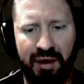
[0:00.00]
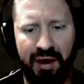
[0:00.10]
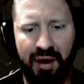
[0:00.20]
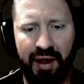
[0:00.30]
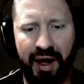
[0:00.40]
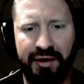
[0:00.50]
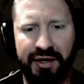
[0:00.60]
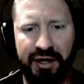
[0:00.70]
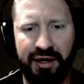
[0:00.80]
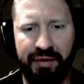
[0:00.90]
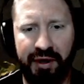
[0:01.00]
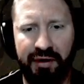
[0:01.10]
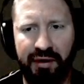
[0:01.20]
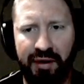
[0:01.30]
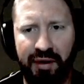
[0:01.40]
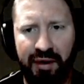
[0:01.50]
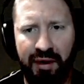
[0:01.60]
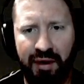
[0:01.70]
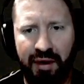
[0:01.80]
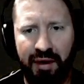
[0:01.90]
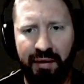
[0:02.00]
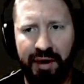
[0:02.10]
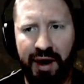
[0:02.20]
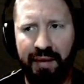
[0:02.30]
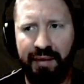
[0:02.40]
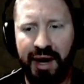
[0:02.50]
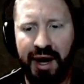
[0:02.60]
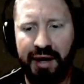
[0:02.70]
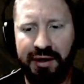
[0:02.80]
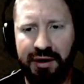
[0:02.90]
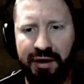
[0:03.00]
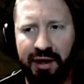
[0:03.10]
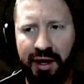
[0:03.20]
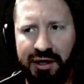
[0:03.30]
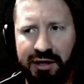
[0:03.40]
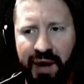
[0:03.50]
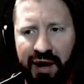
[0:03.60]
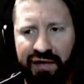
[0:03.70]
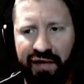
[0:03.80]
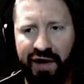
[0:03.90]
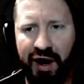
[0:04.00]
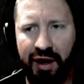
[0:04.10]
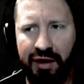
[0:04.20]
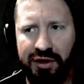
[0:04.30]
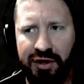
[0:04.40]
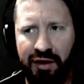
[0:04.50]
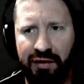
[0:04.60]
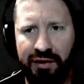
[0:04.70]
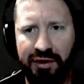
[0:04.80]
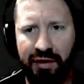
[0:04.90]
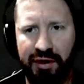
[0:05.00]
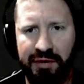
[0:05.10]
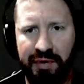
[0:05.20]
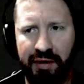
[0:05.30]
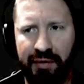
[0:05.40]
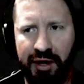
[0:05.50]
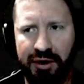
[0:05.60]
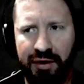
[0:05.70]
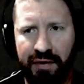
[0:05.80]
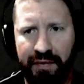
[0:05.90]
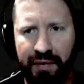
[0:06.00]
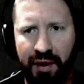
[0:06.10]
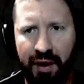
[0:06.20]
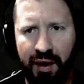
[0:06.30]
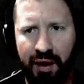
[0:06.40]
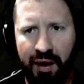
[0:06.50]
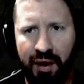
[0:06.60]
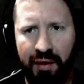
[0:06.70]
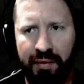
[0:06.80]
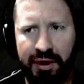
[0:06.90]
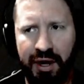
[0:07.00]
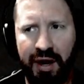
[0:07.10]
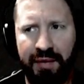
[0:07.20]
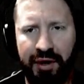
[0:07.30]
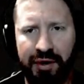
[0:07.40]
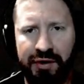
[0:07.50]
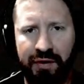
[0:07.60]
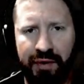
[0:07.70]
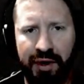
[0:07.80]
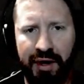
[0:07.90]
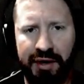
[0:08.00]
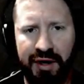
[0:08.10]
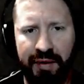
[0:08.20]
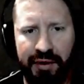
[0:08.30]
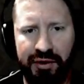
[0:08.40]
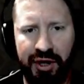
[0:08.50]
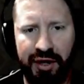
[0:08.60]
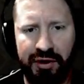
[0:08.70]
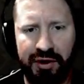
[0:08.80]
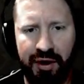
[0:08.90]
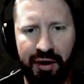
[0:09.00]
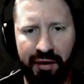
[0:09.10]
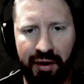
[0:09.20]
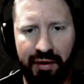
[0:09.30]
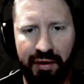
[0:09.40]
Oh, that was actually pretty cool. But I am not spec'd for fire, so don't expect much. But yeah, I am curious. What do you guys think about those changes? Here we go.